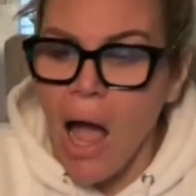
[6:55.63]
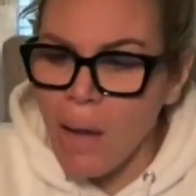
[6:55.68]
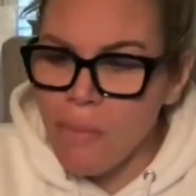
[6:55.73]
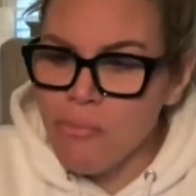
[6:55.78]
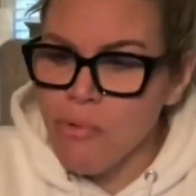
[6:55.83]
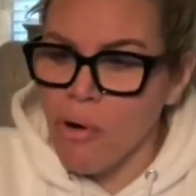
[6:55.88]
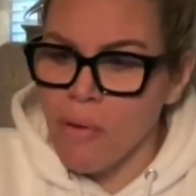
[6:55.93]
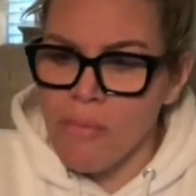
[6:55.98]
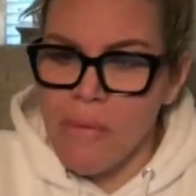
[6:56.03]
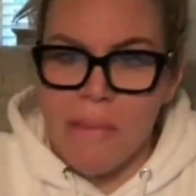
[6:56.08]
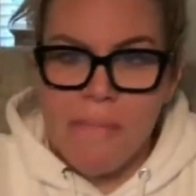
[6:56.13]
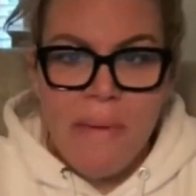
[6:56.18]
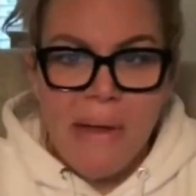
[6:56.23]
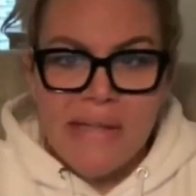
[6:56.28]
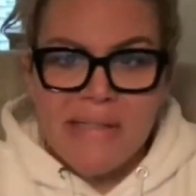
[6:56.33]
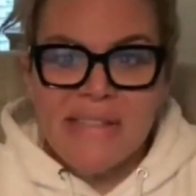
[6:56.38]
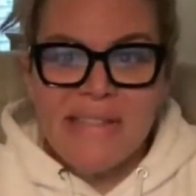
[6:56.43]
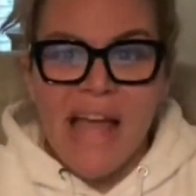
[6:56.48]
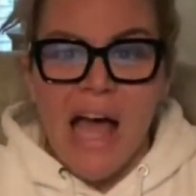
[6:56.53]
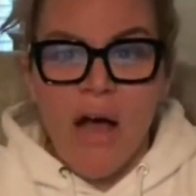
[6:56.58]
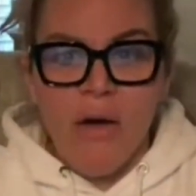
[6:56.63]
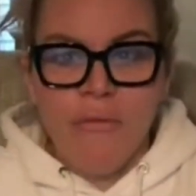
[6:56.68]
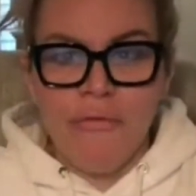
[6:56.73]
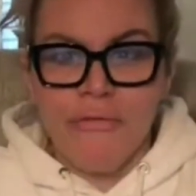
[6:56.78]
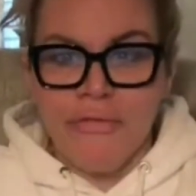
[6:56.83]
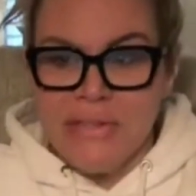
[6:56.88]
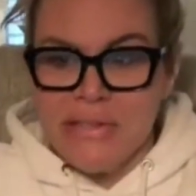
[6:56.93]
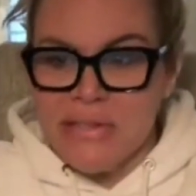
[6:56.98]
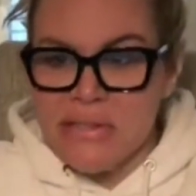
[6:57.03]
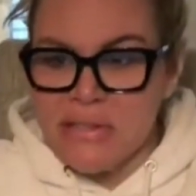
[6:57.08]
I brought my best
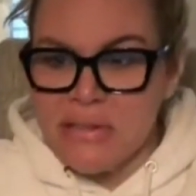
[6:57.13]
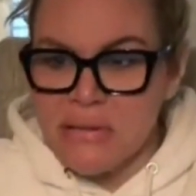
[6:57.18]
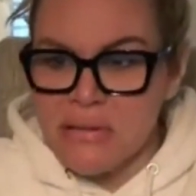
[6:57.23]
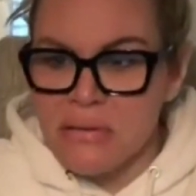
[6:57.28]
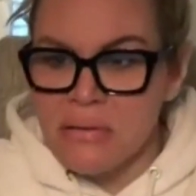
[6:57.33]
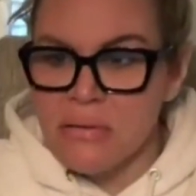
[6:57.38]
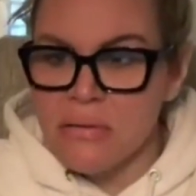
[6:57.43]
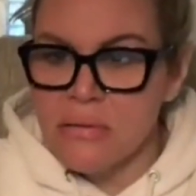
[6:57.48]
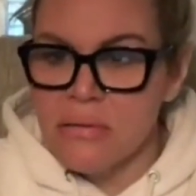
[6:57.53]
outfits.